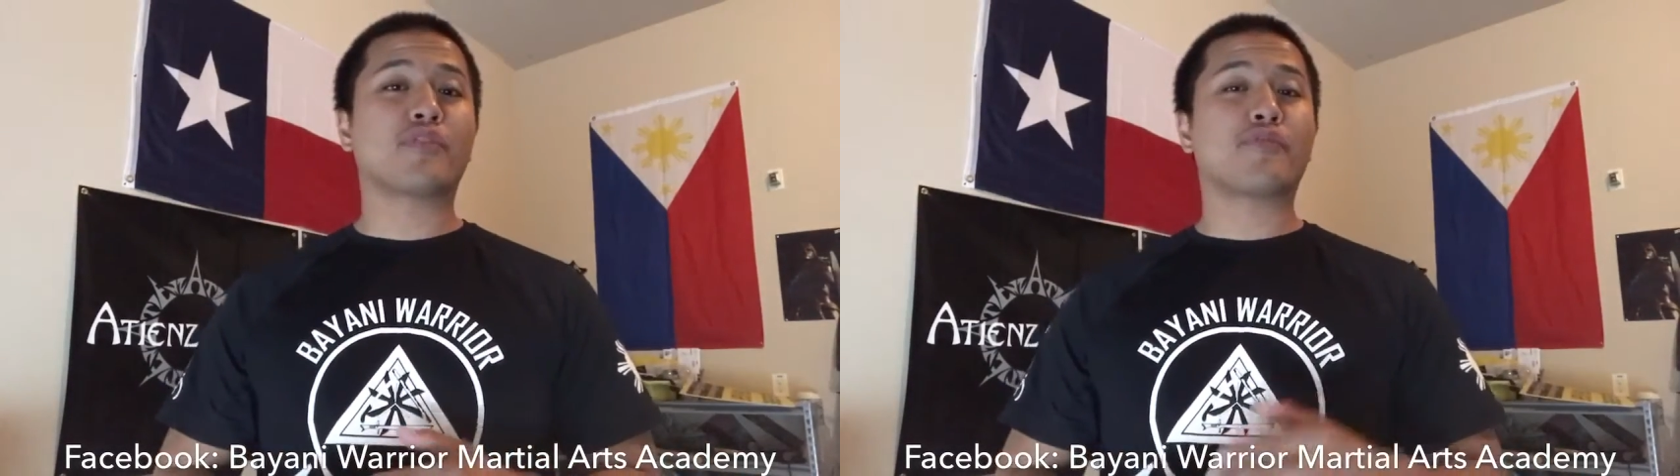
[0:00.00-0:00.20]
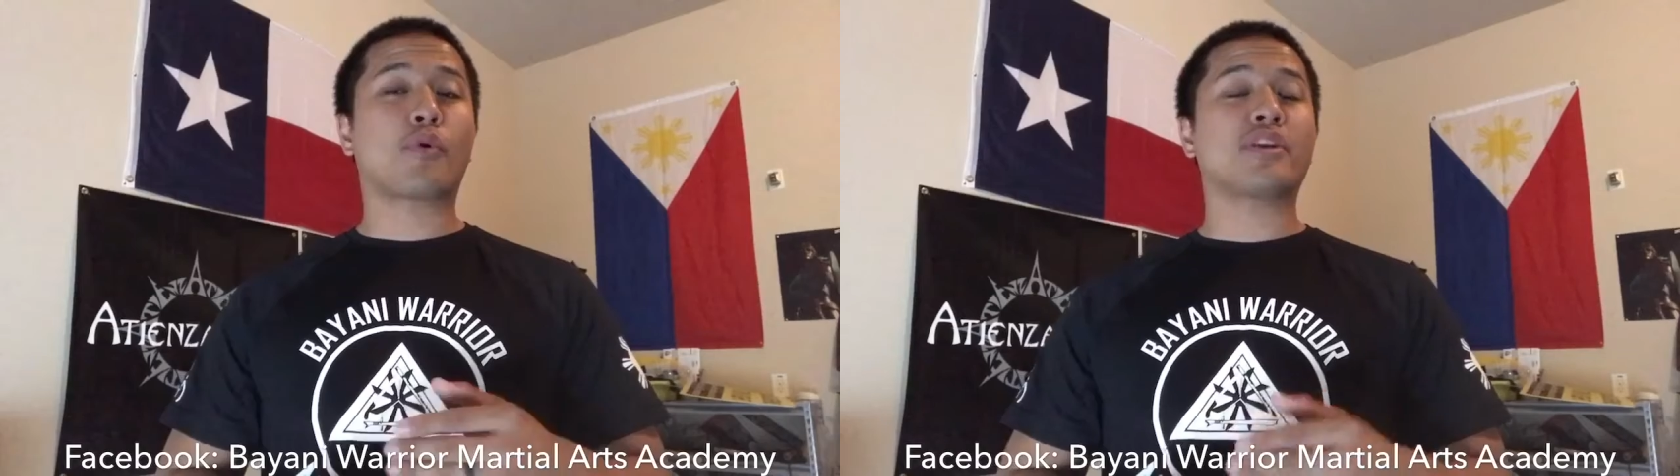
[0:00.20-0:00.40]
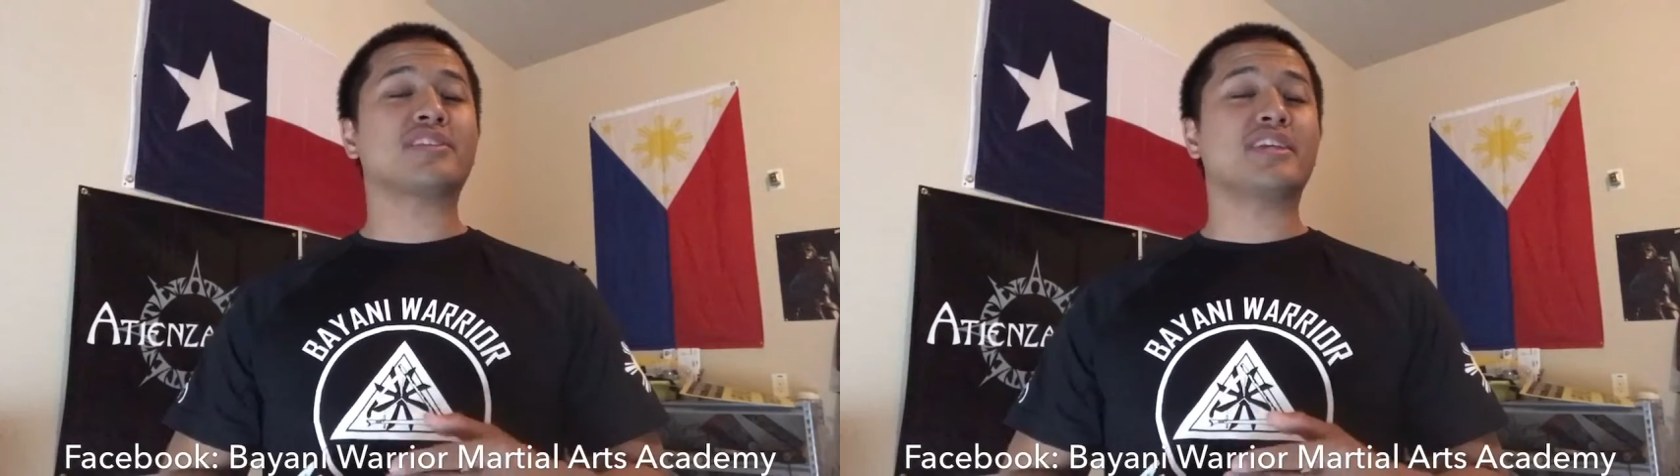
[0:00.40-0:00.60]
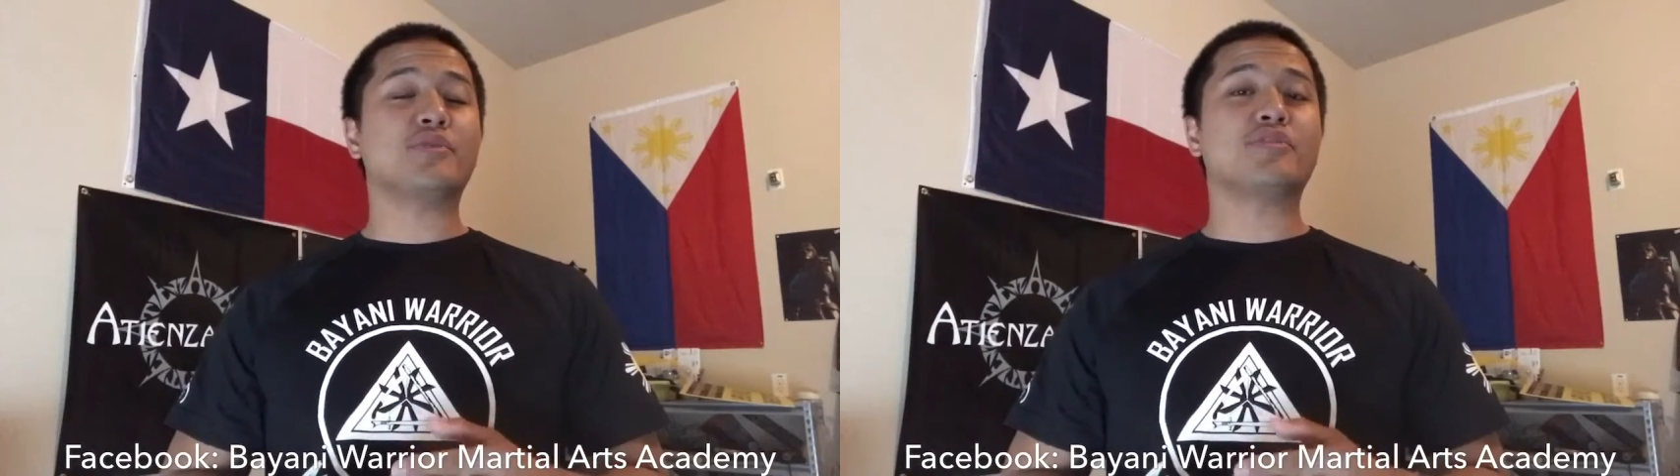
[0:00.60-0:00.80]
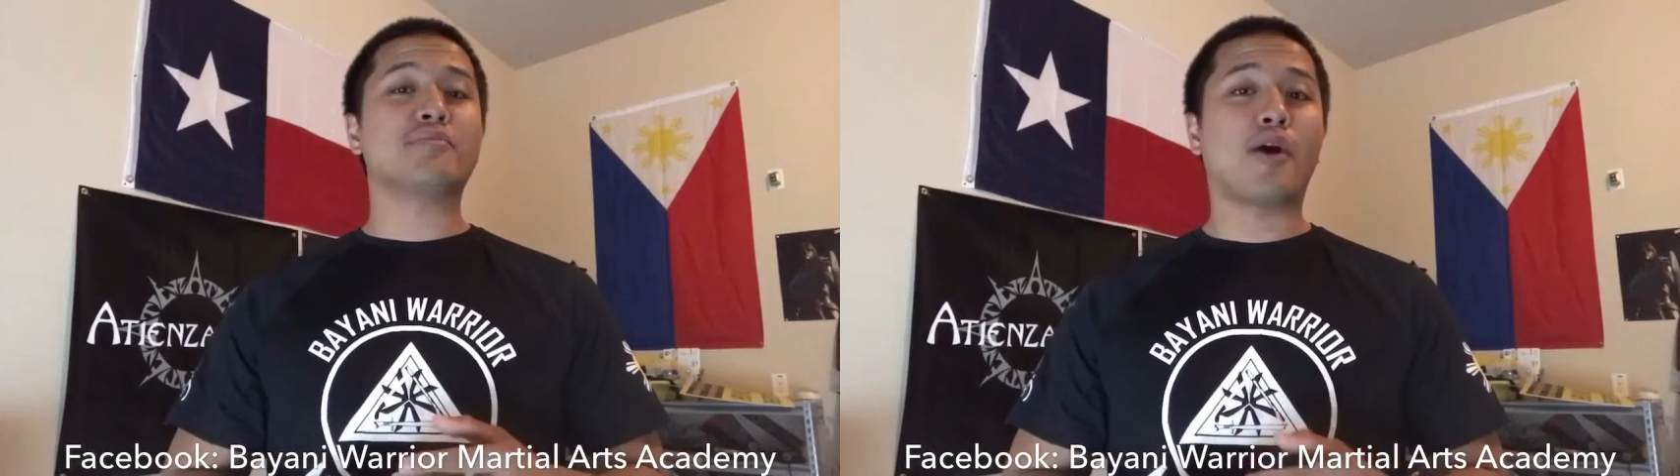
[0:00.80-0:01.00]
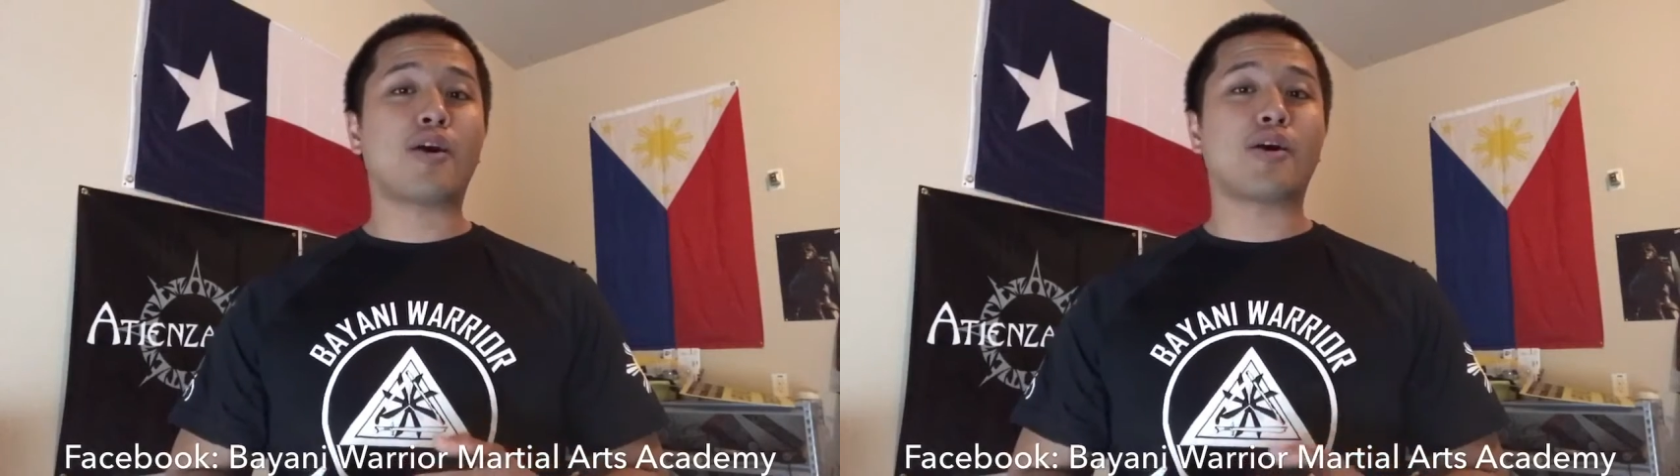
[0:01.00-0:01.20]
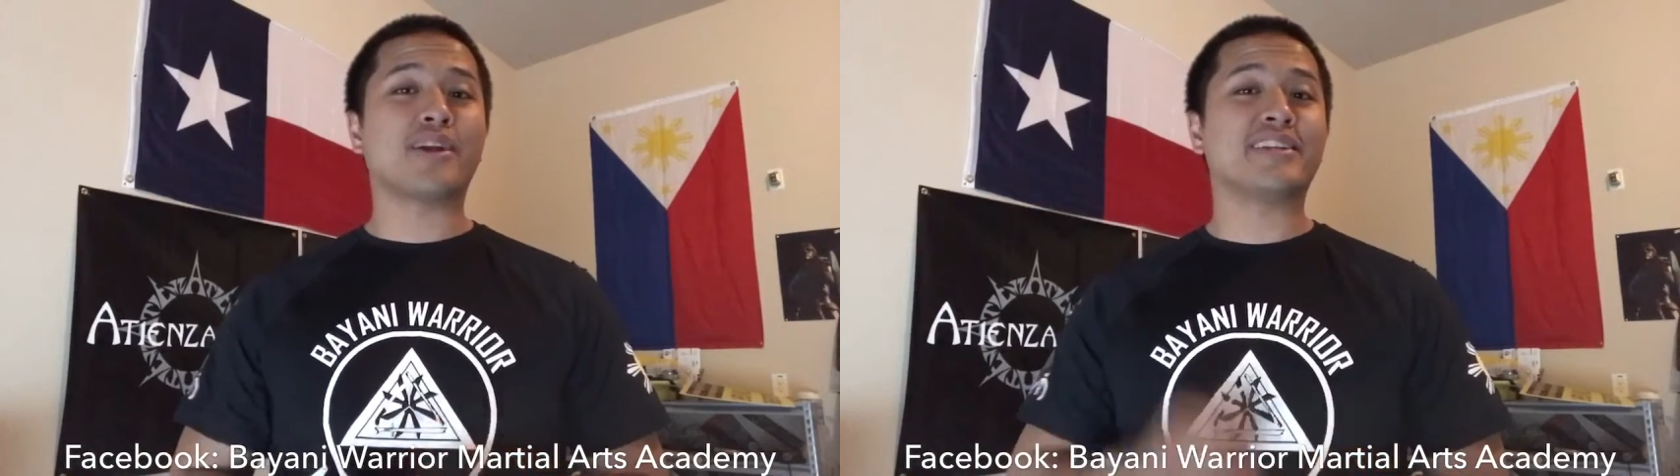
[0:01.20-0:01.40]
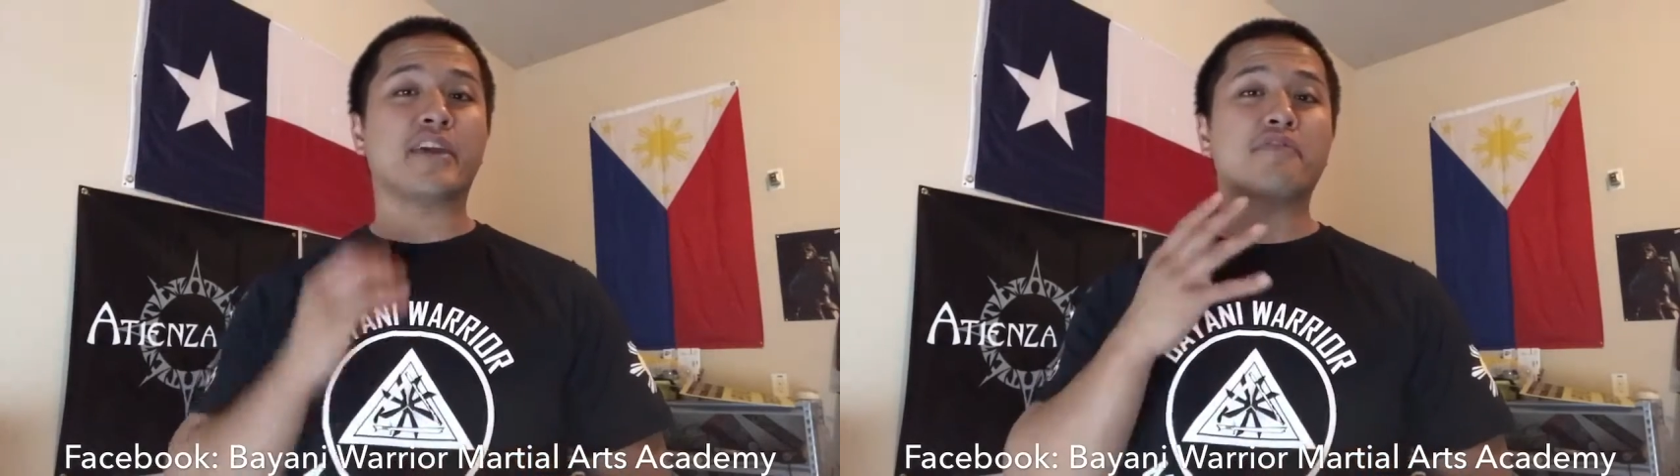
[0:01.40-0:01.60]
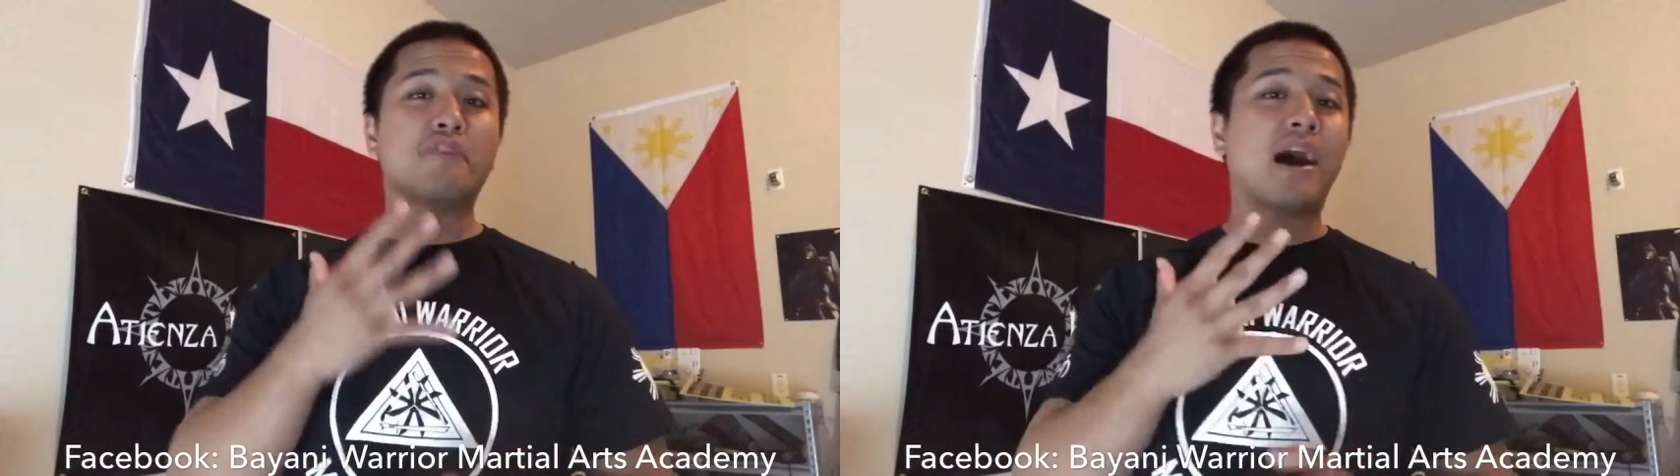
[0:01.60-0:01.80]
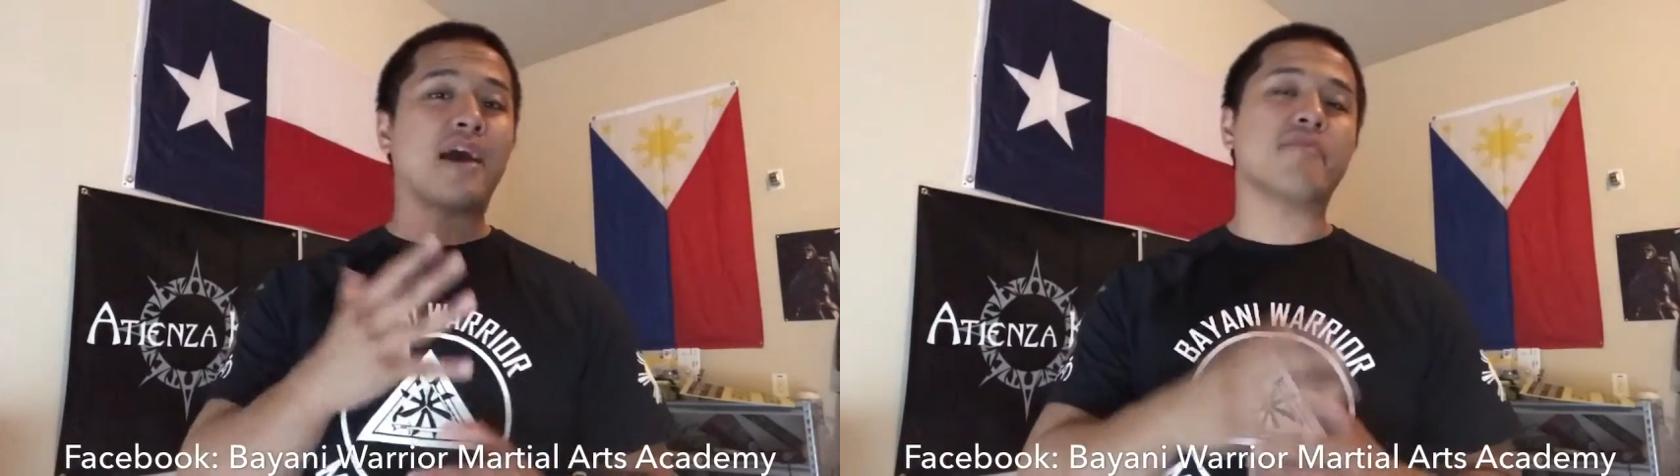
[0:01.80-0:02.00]
I look forward to seeing you tomorrow on day
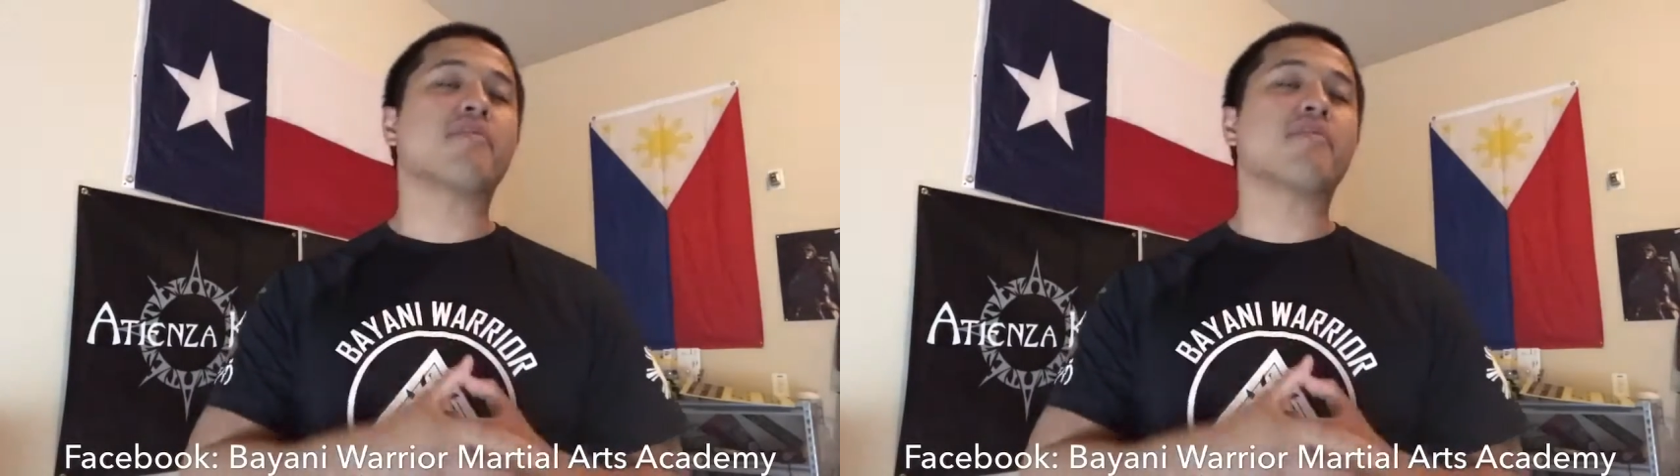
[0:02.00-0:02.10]
5